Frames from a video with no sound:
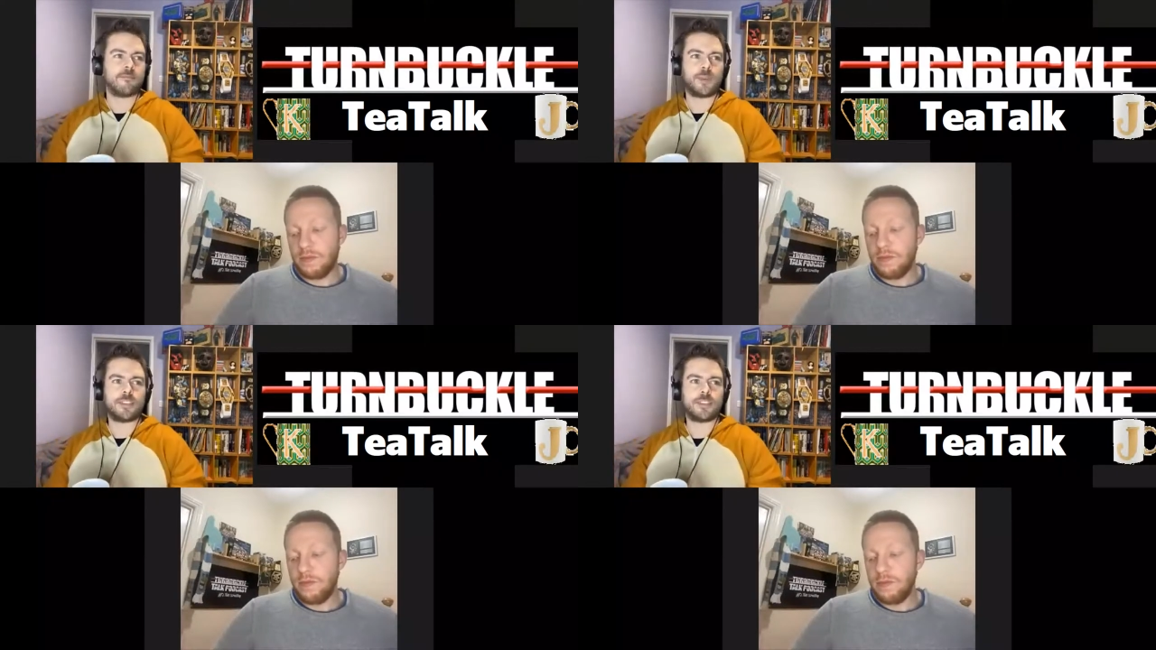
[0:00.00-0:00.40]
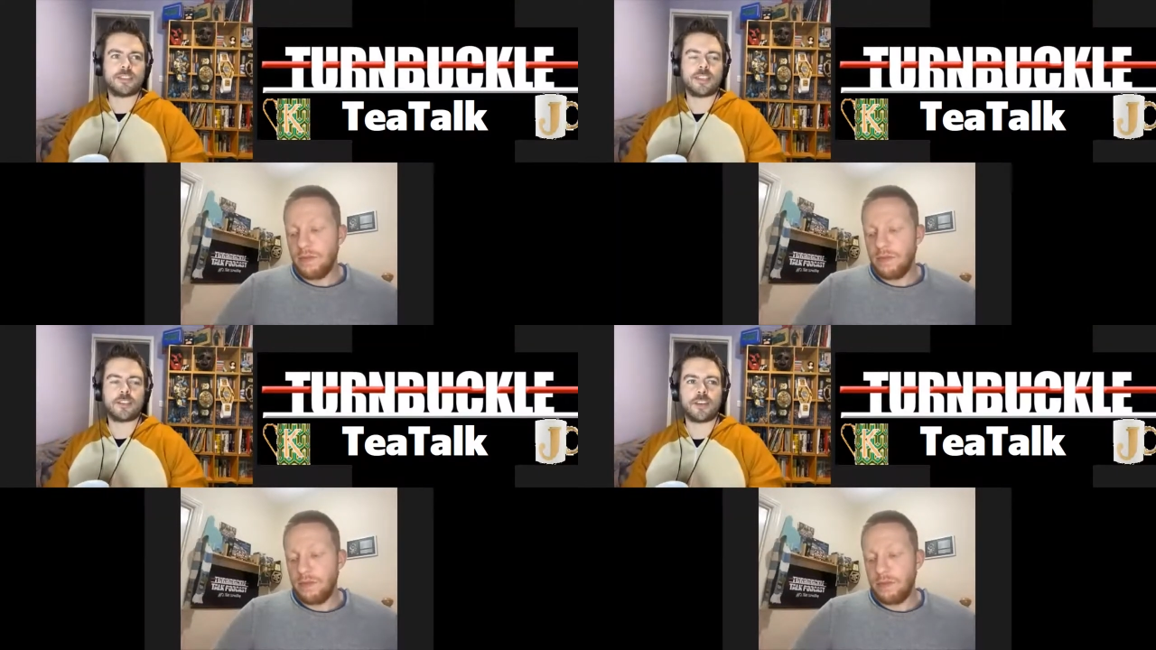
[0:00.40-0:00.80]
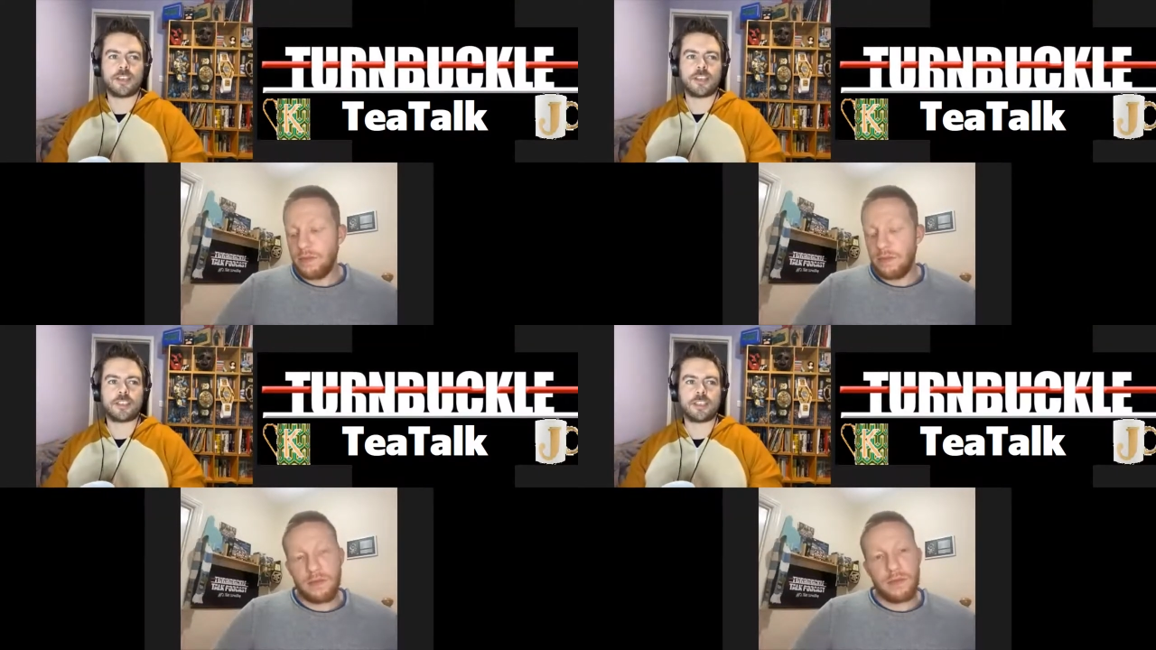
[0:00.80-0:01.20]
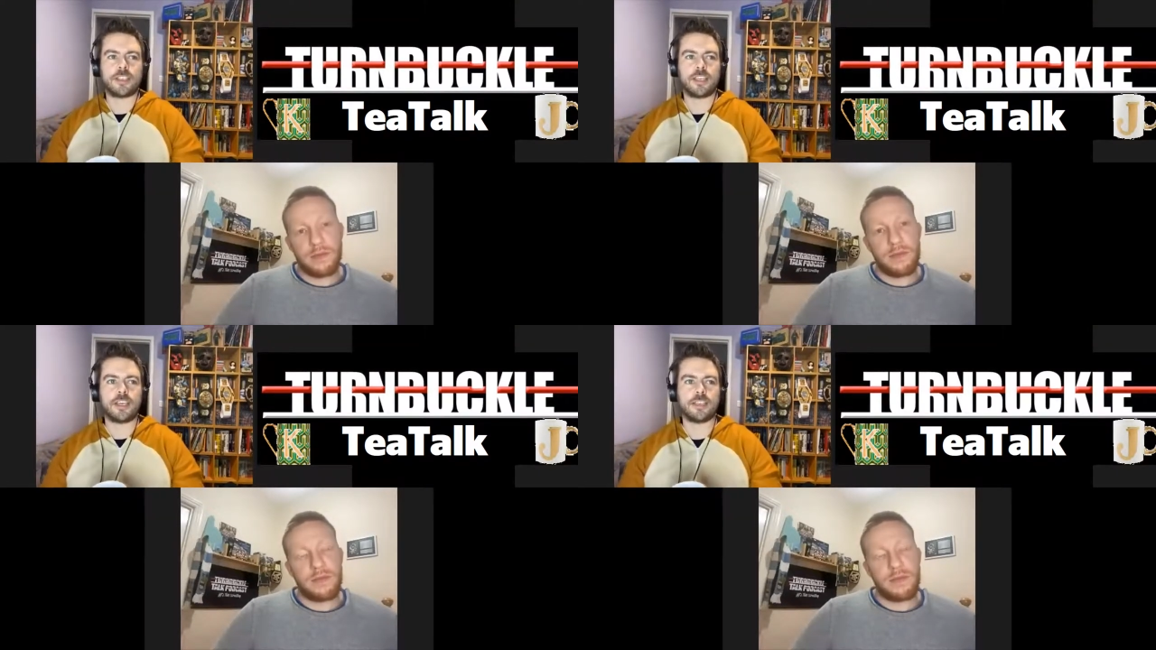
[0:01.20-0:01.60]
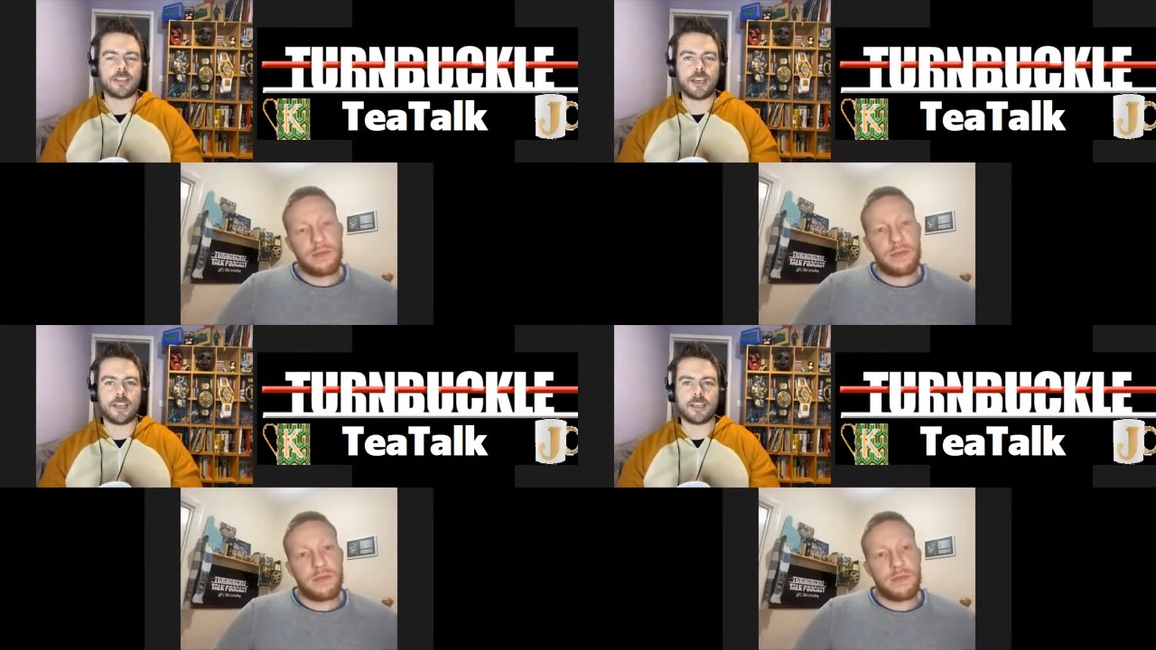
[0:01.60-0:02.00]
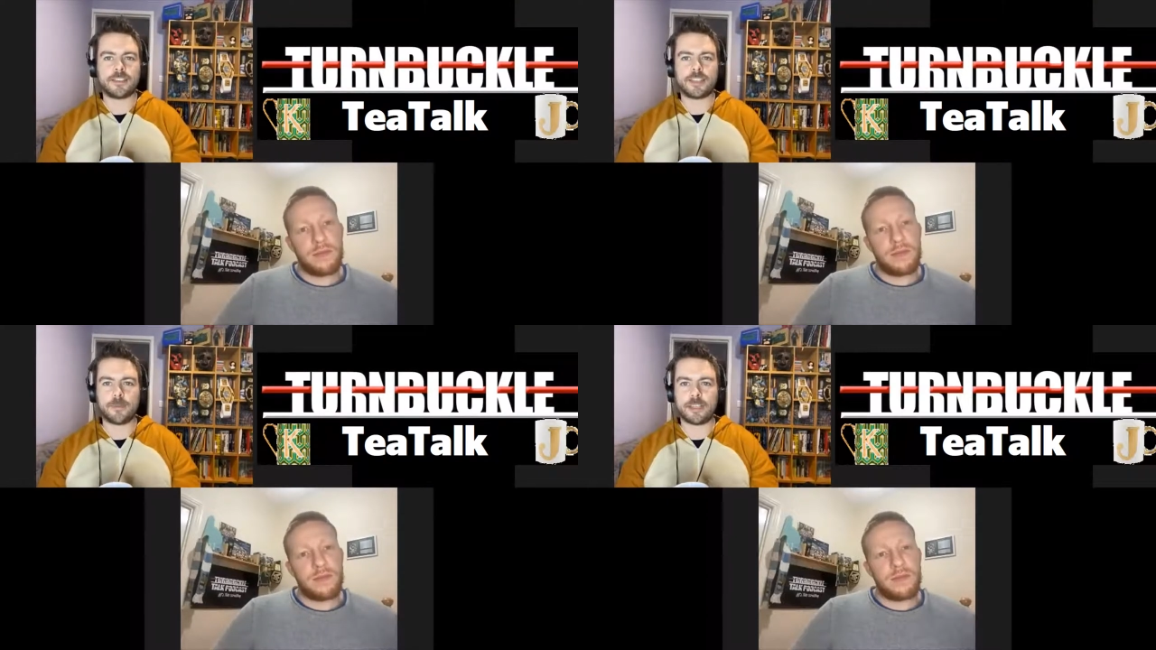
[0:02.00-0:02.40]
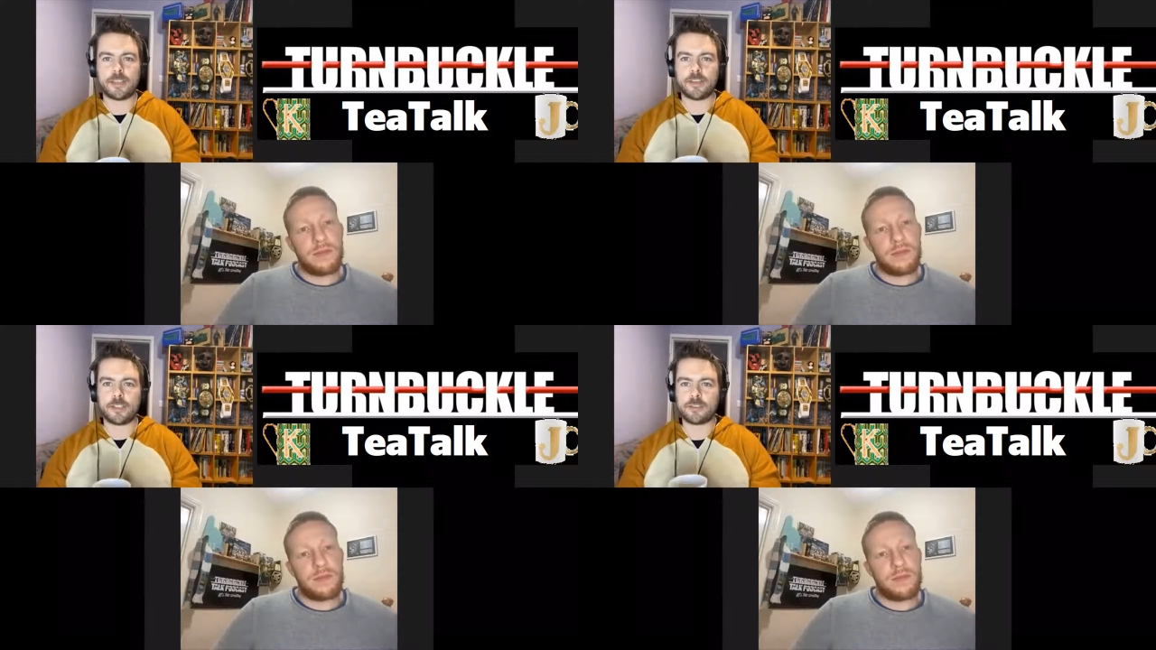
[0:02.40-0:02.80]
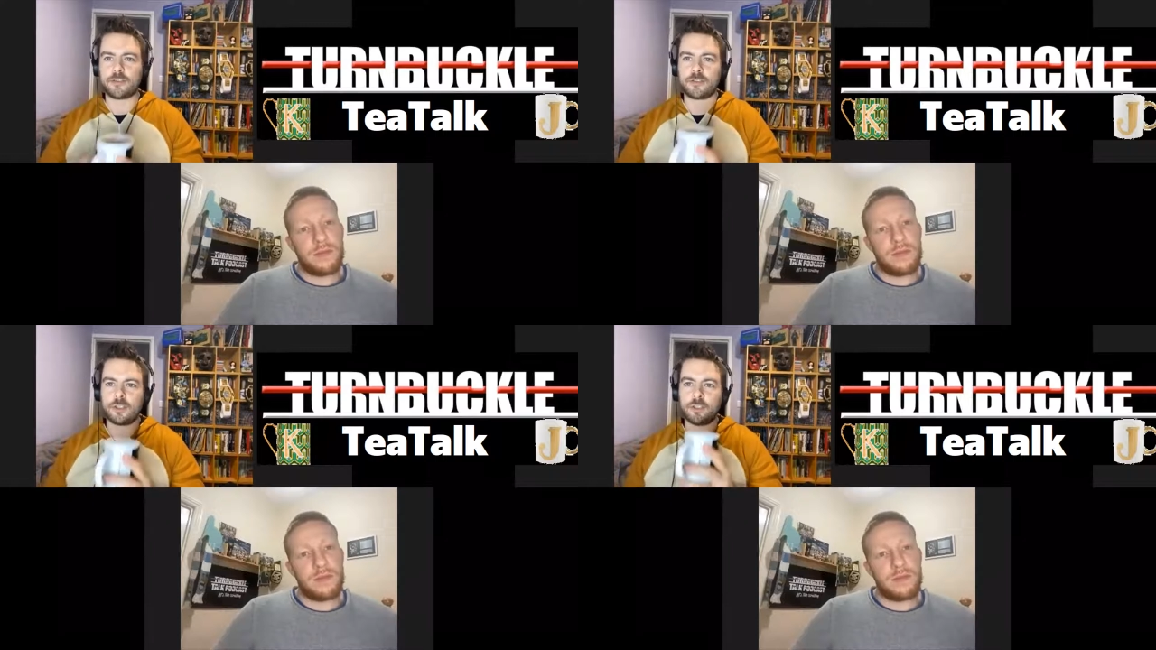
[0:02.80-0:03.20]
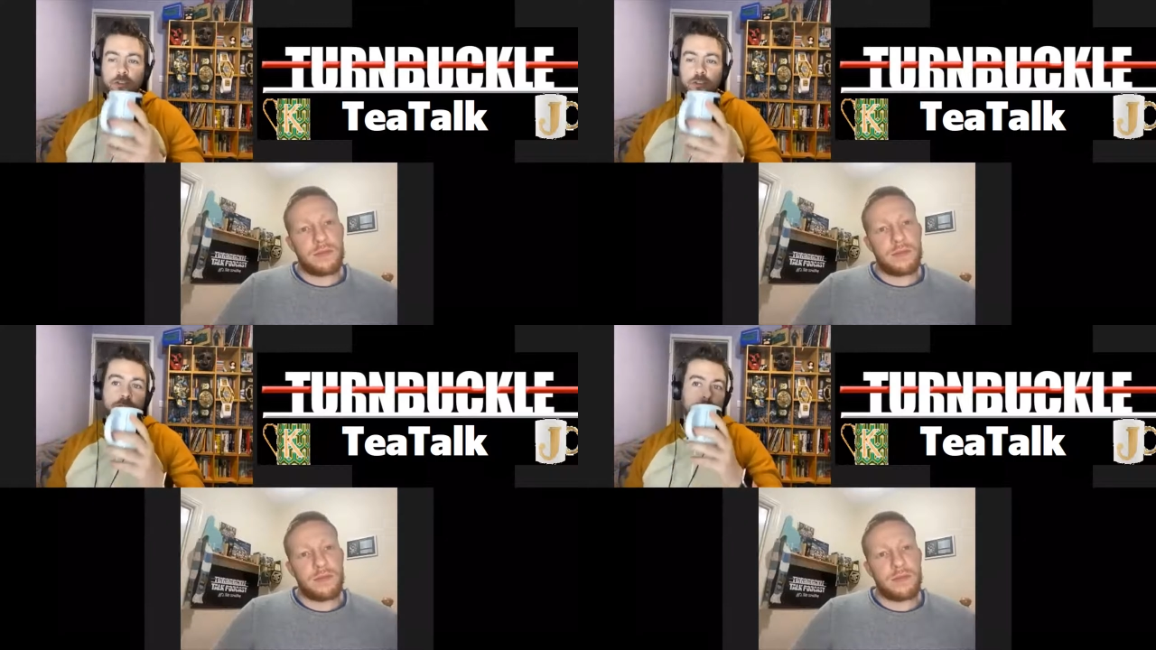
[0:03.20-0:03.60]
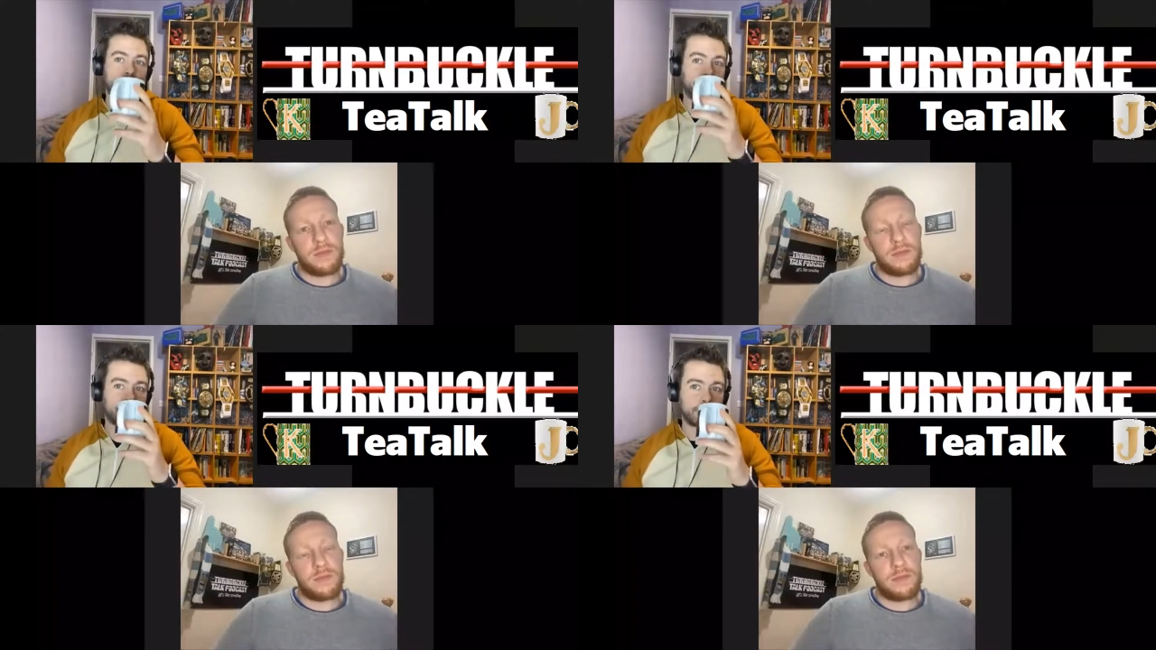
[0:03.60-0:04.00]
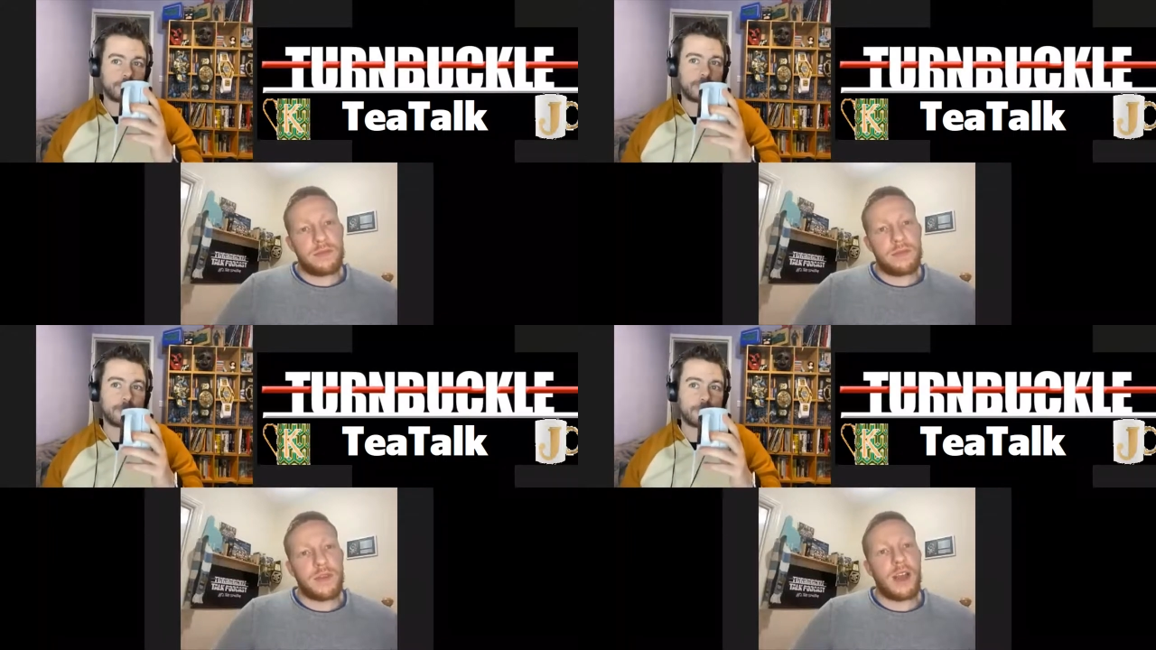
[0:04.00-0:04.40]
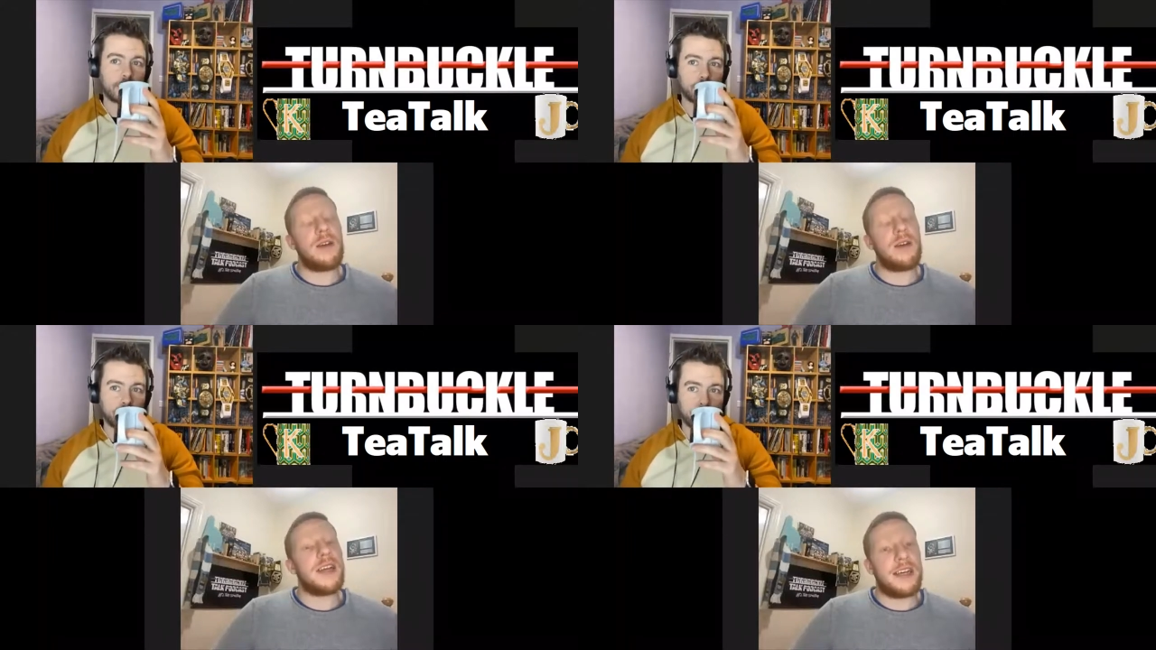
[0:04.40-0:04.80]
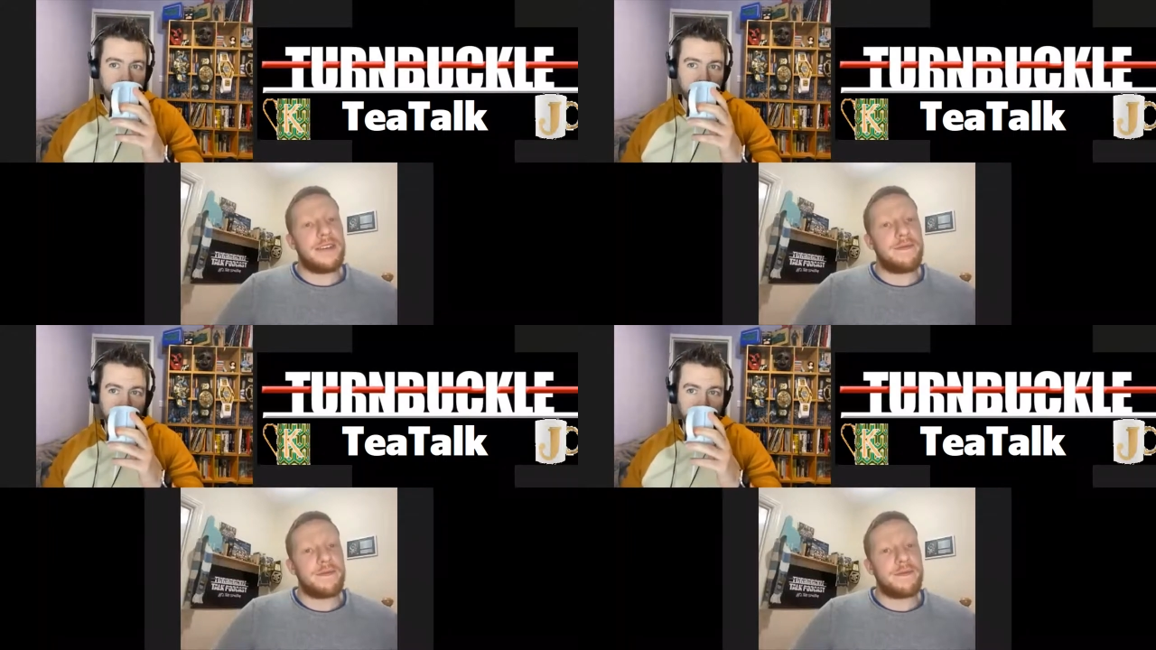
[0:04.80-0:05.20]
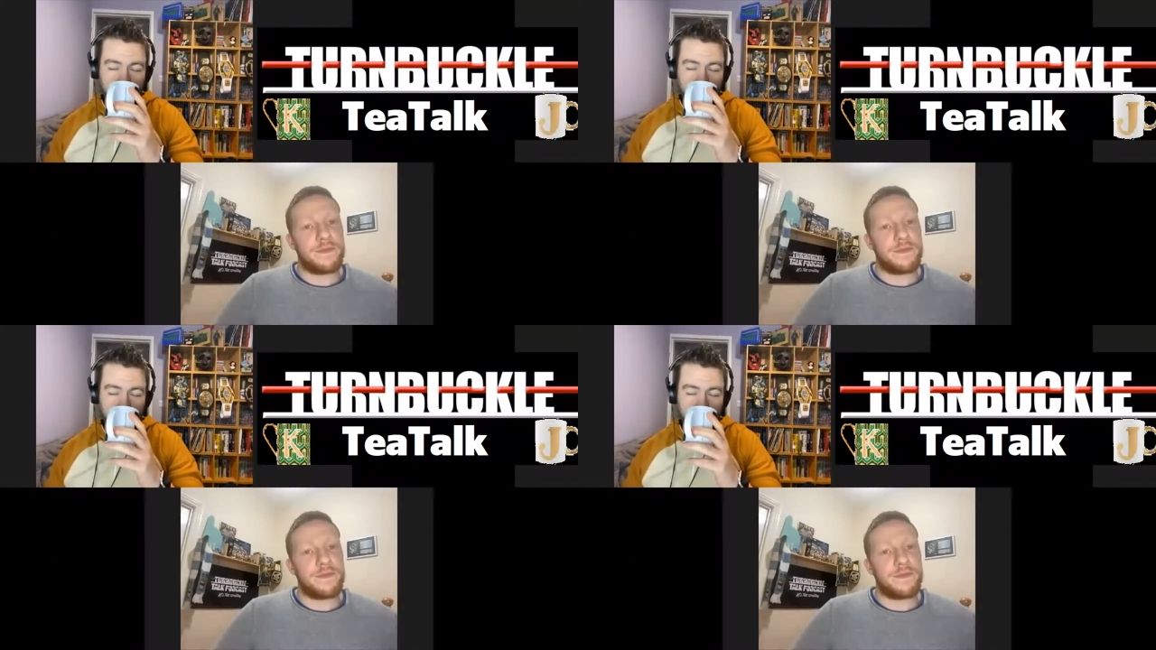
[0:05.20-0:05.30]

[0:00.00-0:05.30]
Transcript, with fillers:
Speaker 1: which is interesting, is uh, Sammy Davis Juniors. It's a pretty good Okay. One.